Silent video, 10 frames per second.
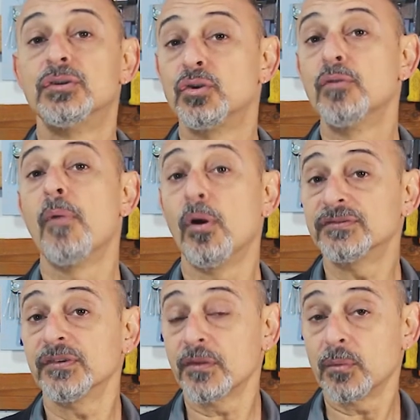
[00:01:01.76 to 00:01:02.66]
do
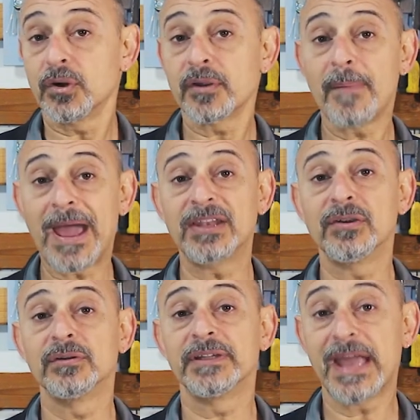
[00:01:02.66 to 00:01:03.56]
most of the work
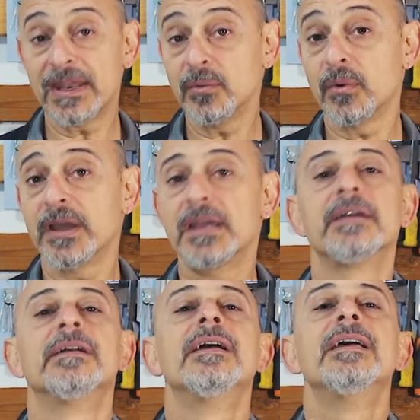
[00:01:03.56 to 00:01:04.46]
manually
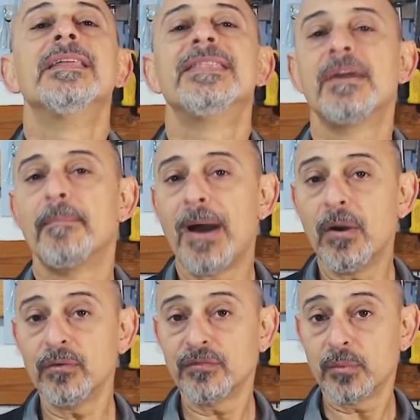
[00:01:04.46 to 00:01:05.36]
anyway, the
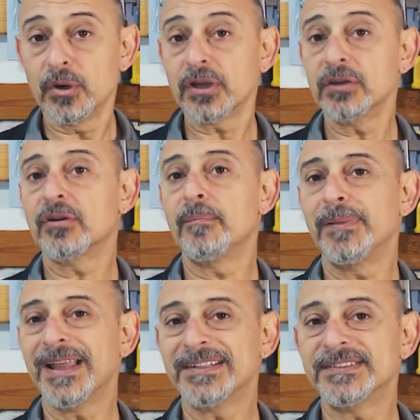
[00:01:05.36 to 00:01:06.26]
amount of work and
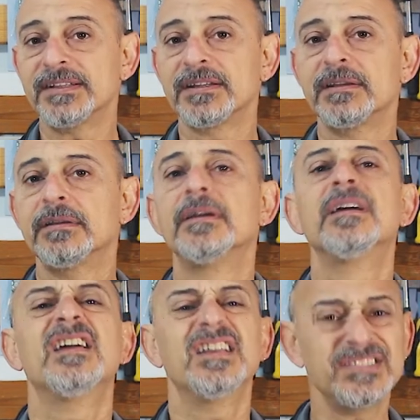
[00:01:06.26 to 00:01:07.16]
complexity
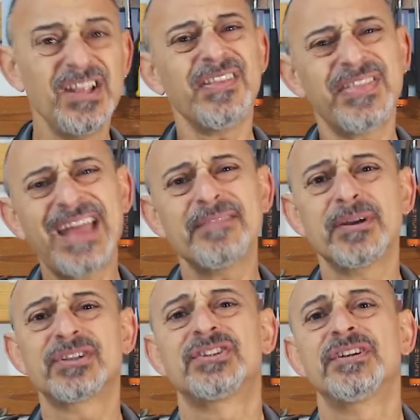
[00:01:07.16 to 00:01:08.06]
it's not that
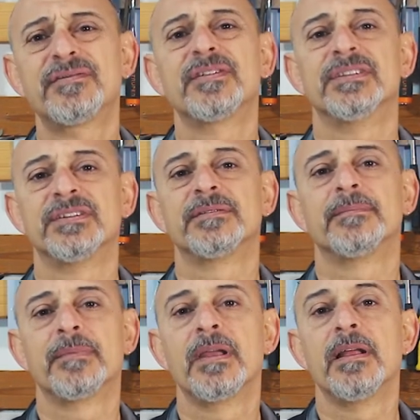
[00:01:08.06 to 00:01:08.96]
much different.
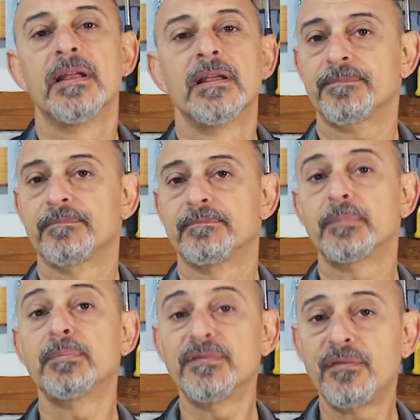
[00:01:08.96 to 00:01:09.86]

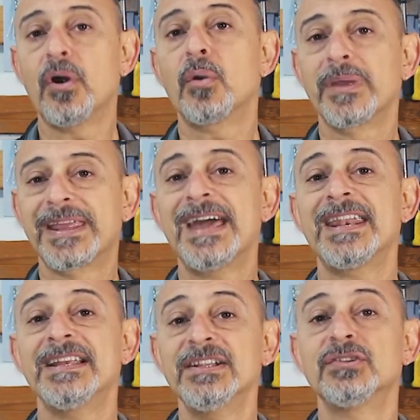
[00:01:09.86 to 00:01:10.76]
But before we get
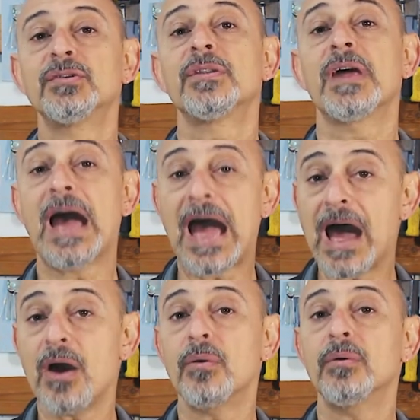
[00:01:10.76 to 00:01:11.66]
into the
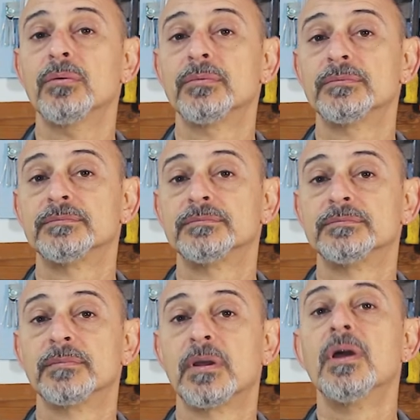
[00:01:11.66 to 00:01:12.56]
how,
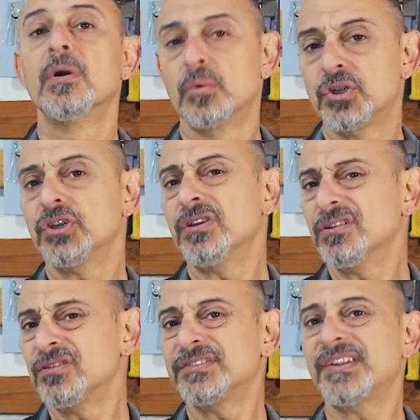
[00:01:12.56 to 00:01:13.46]
we should
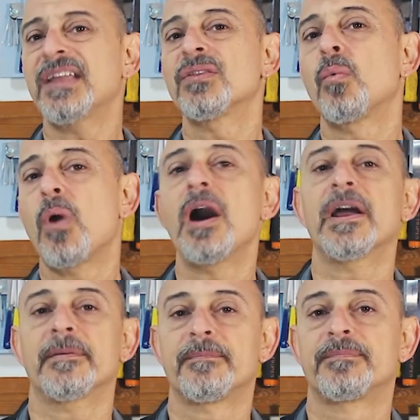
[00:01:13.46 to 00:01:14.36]
understand the
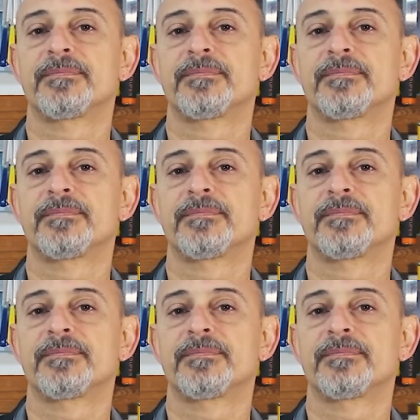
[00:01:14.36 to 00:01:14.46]
why.